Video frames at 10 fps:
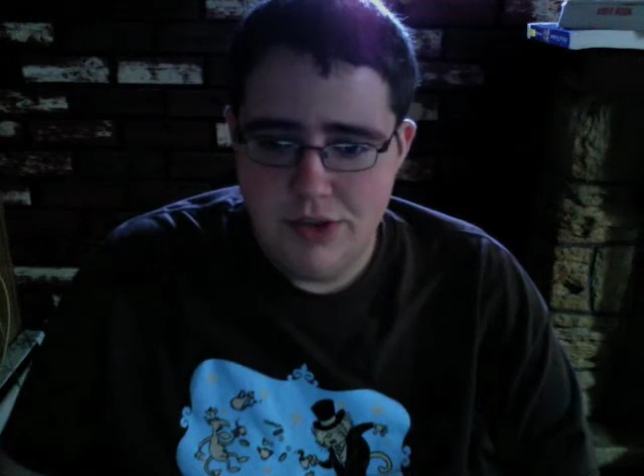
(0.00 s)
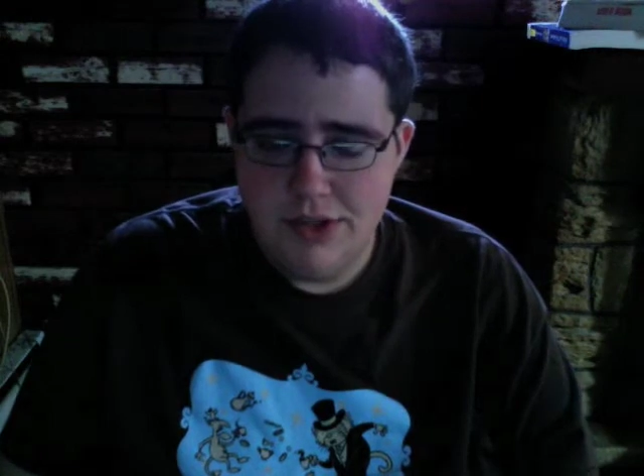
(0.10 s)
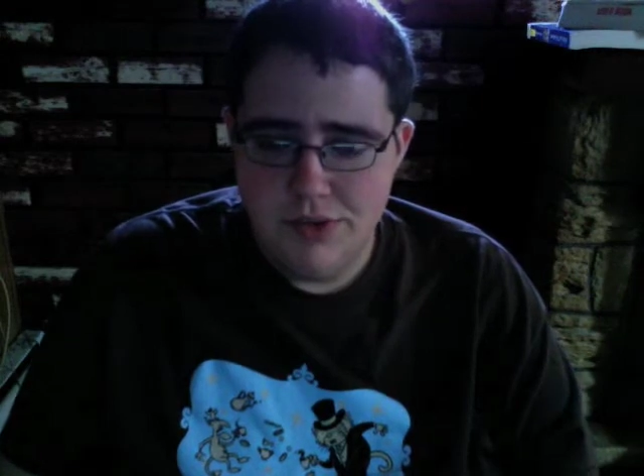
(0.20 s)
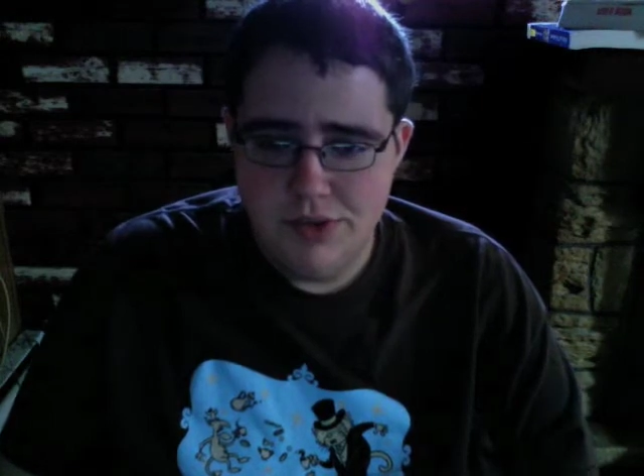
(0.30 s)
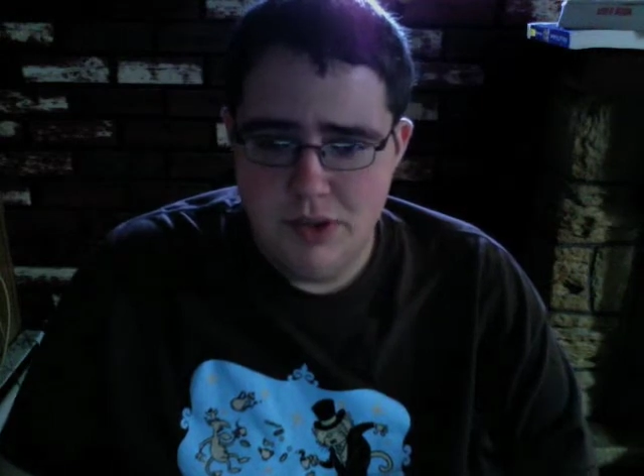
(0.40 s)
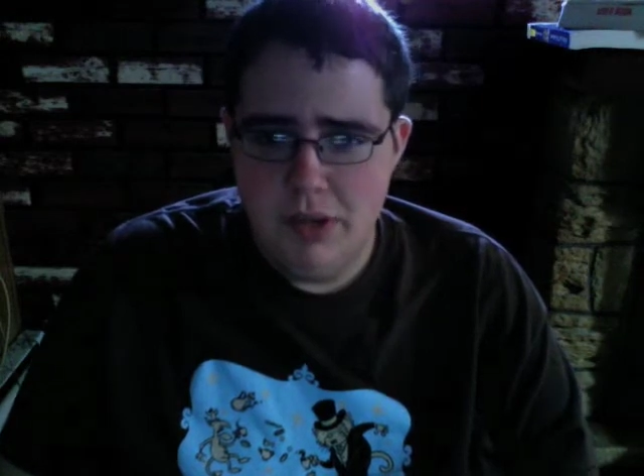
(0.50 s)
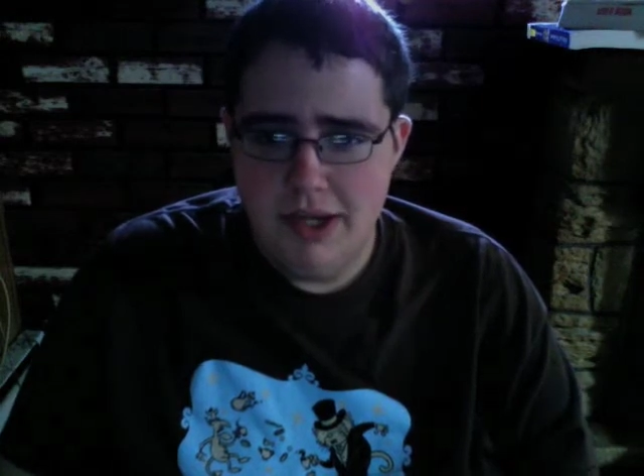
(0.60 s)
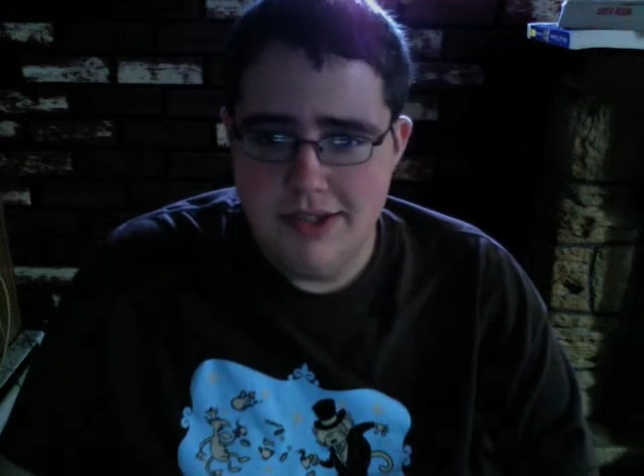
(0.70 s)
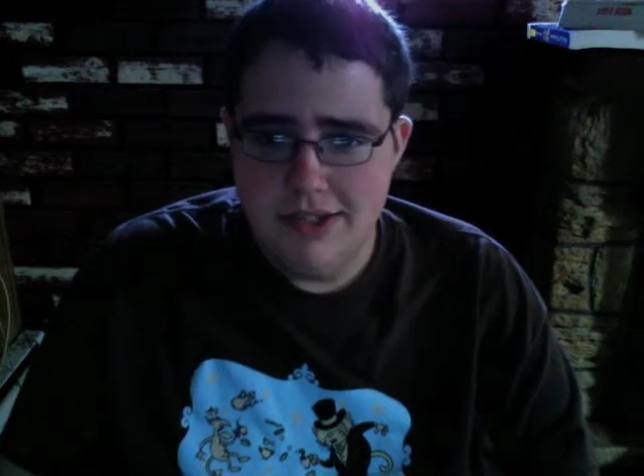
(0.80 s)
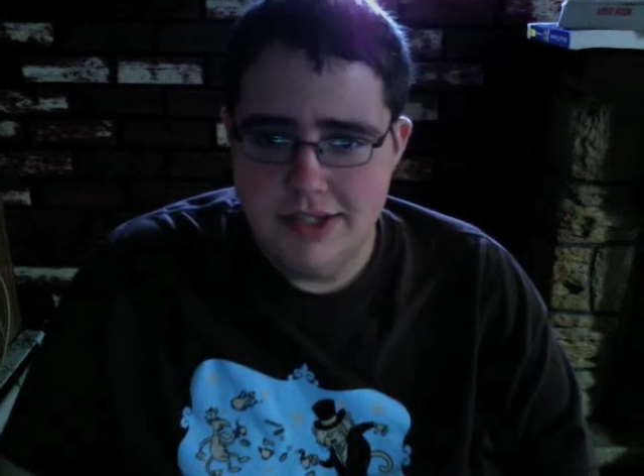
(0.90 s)
I don't really
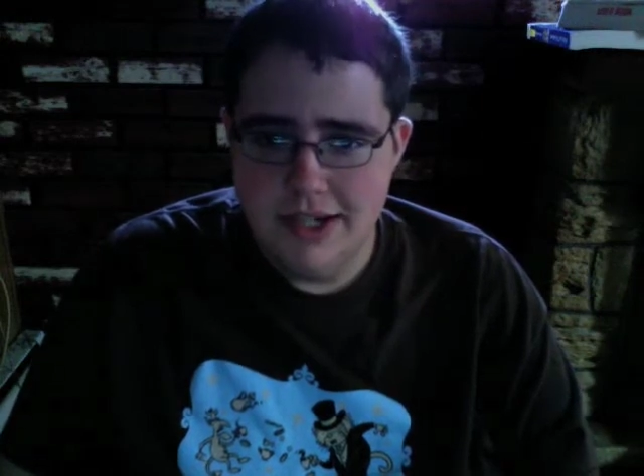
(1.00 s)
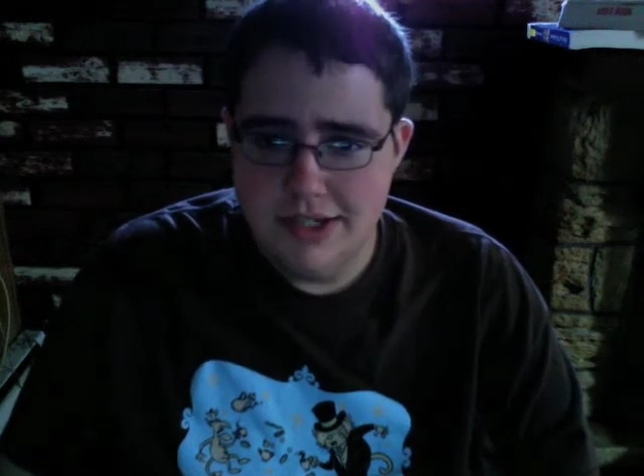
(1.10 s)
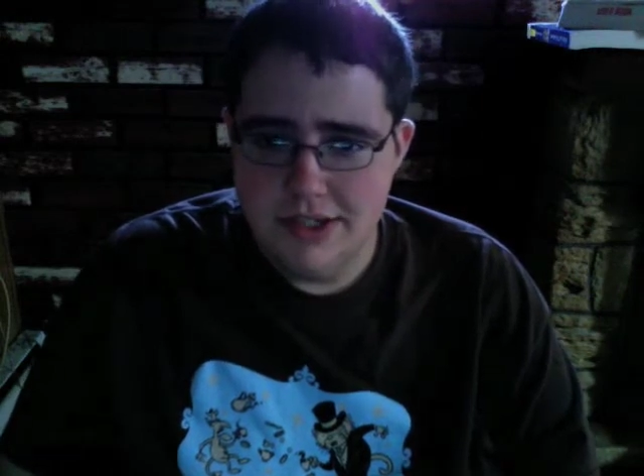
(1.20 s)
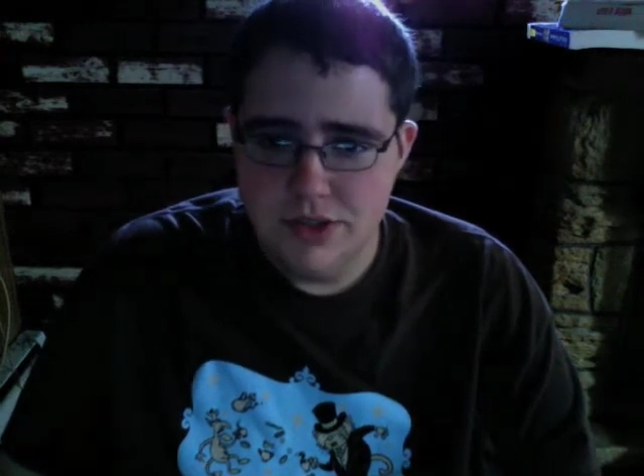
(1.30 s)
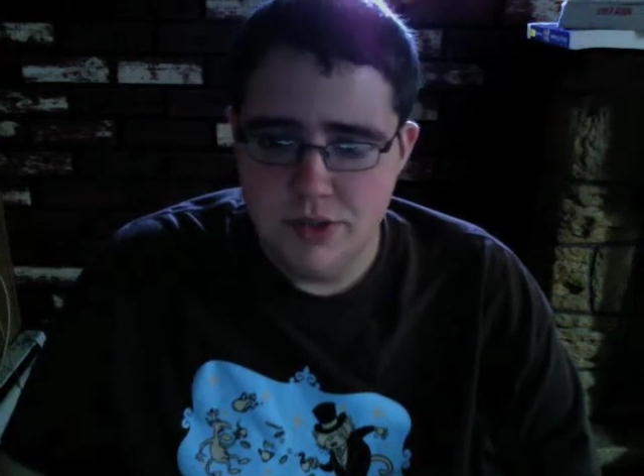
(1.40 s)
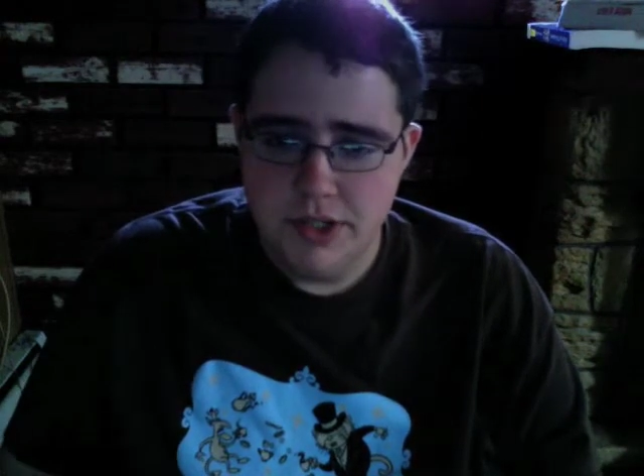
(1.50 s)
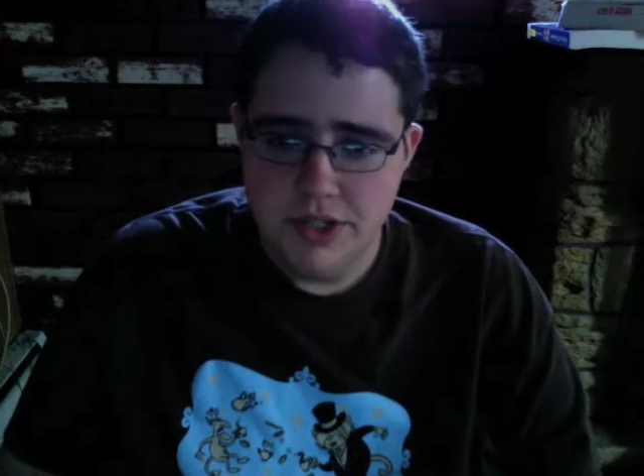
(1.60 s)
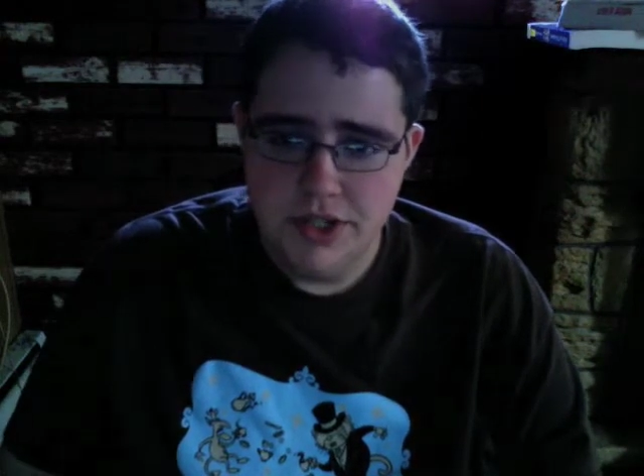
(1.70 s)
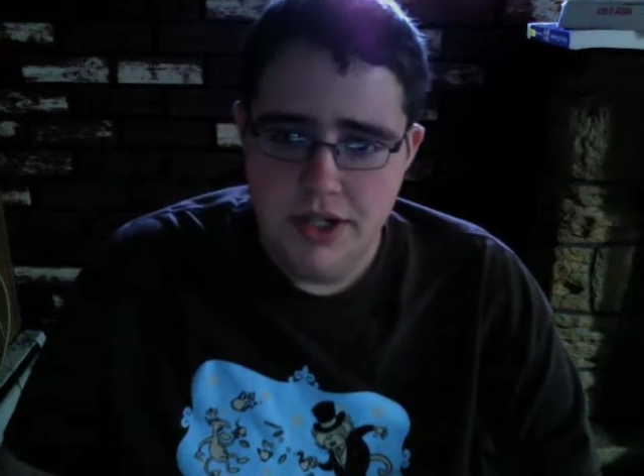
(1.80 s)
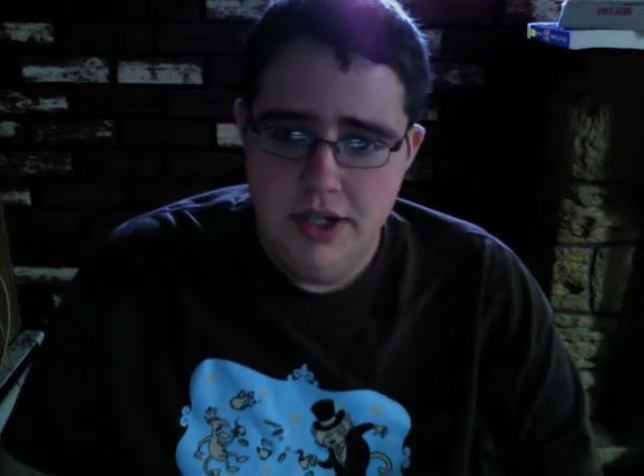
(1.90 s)
mind the six-axis too
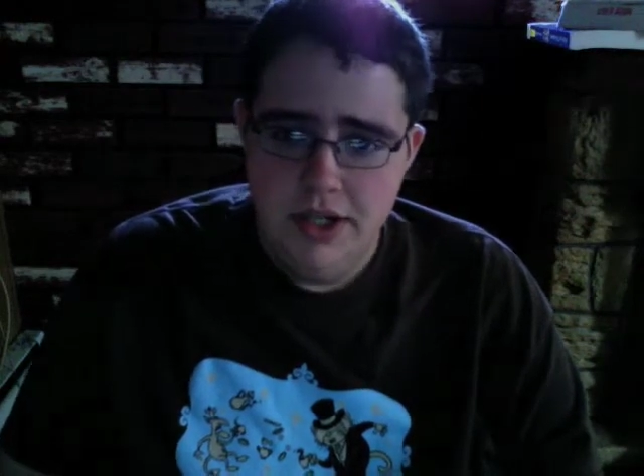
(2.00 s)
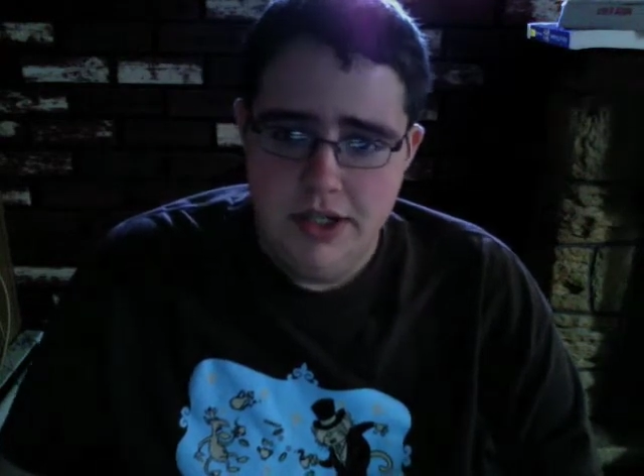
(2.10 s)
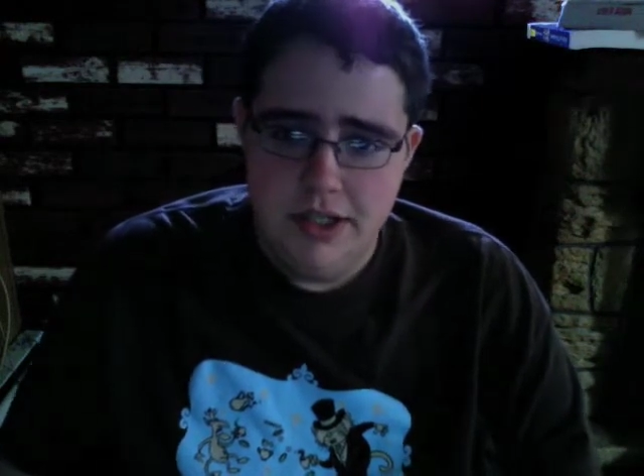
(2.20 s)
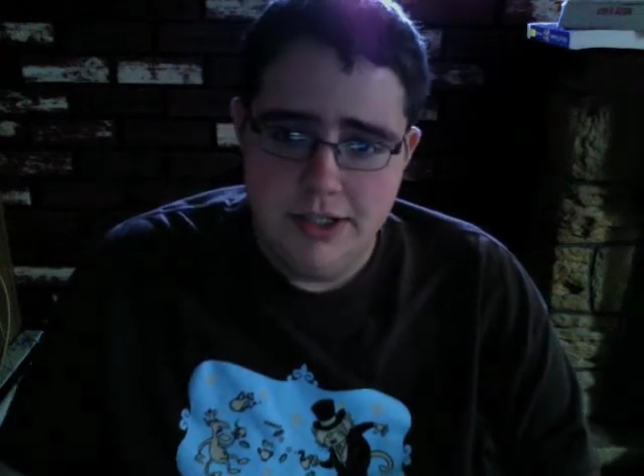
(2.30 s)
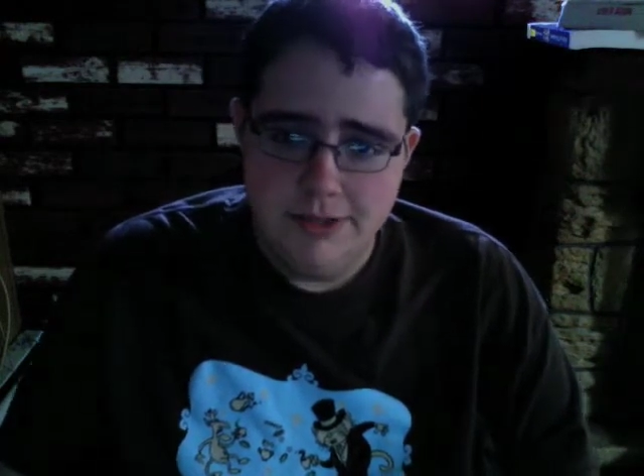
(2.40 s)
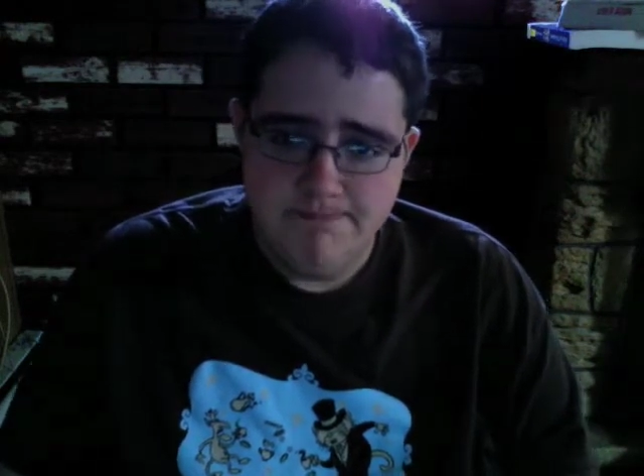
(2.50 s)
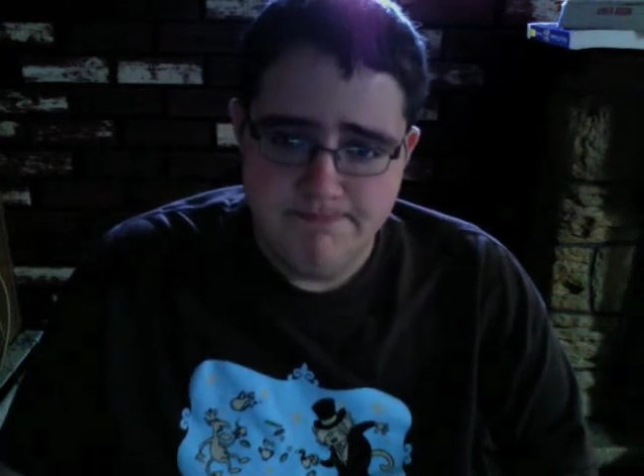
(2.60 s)
much. Um,